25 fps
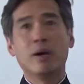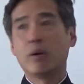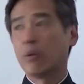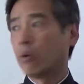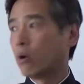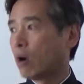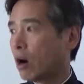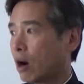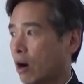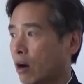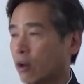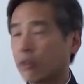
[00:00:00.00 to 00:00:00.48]

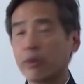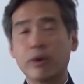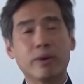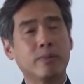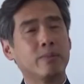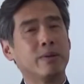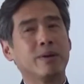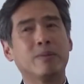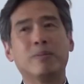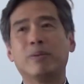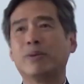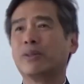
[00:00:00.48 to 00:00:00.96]
or other
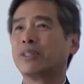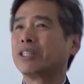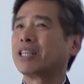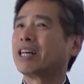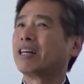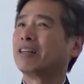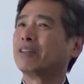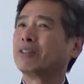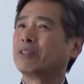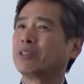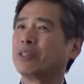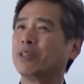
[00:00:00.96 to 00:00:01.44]
people
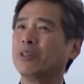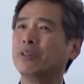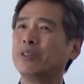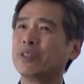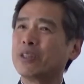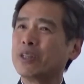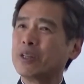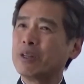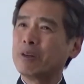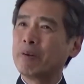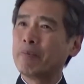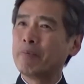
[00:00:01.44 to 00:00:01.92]
tells you
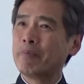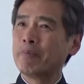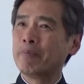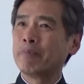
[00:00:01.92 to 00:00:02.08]
to.